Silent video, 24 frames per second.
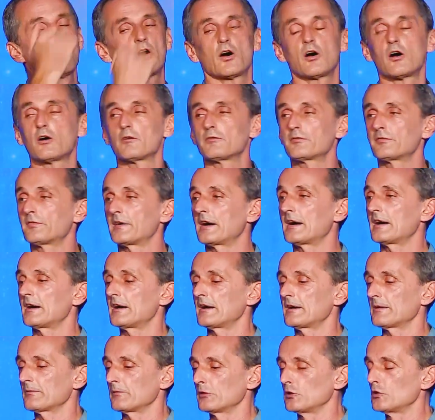of
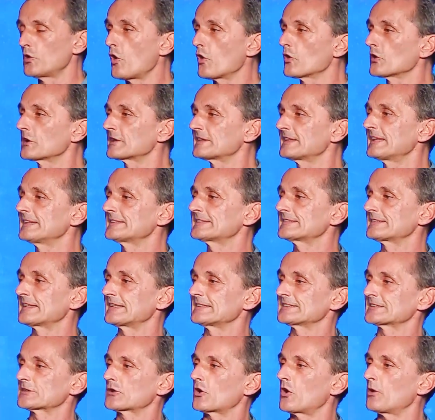
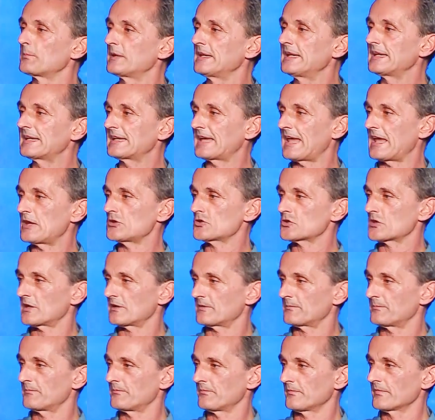long-distance
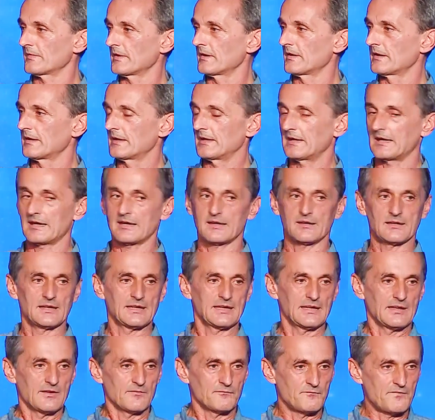communication. Yeah,
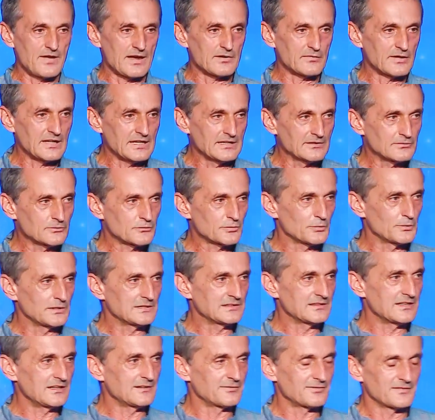very
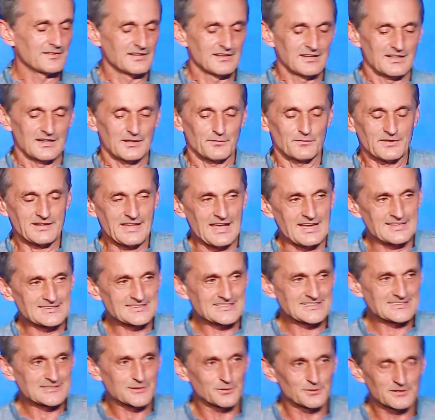intuitive. When I
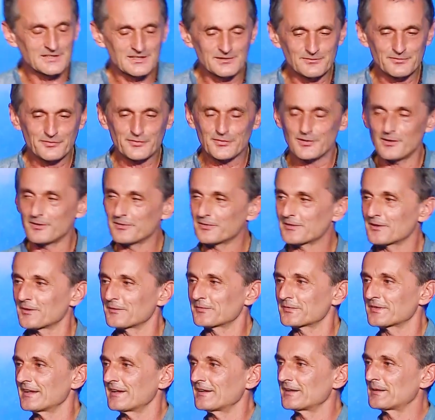stood in front
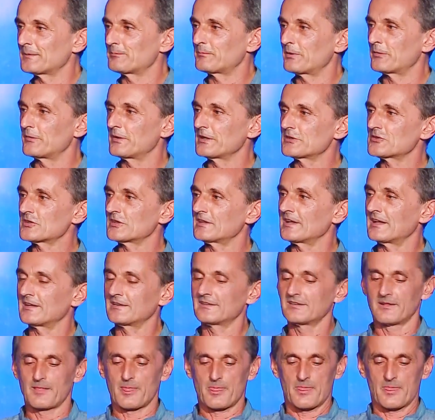of the Aborigine